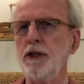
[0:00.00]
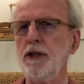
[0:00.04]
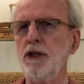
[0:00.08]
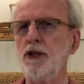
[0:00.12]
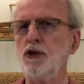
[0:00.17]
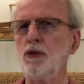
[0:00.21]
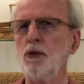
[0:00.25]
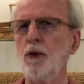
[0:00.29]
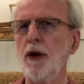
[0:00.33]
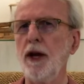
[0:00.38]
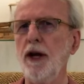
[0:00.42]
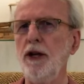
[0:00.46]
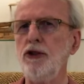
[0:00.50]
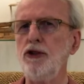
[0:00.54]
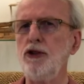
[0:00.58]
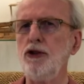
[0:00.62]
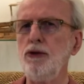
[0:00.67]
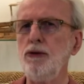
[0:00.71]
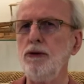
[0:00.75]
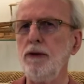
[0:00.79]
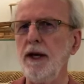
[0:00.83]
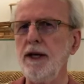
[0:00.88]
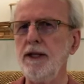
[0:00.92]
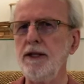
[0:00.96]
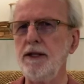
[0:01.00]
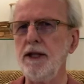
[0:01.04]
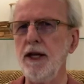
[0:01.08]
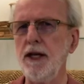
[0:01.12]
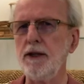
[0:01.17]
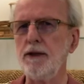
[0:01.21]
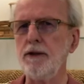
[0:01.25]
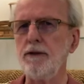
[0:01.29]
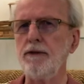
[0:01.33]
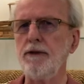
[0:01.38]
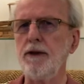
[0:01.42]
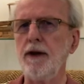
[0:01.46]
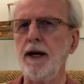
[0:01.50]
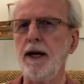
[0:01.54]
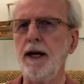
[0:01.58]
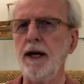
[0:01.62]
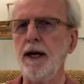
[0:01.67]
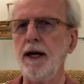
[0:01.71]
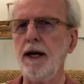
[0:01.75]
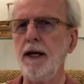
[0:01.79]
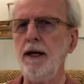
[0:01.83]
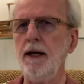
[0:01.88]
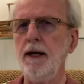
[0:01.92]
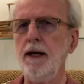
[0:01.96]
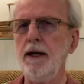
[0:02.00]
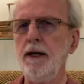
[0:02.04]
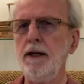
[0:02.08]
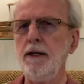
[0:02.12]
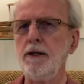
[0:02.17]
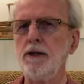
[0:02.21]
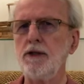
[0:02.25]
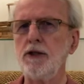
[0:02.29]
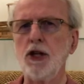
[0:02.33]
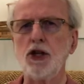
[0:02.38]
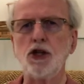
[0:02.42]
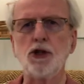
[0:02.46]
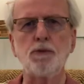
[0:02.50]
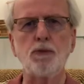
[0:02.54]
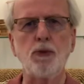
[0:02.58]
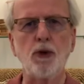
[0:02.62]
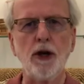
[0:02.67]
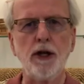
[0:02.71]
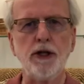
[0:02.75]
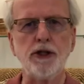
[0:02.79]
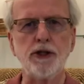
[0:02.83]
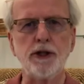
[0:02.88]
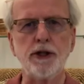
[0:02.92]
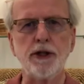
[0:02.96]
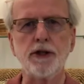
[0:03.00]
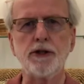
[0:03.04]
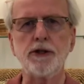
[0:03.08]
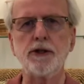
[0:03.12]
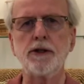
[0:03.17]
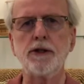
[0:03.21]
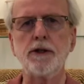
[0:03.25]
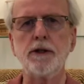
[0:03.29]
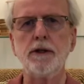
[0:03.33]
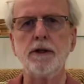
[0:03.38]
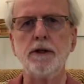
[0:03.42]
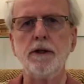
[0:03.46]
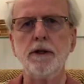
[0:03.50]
is, when I do identify such prejudice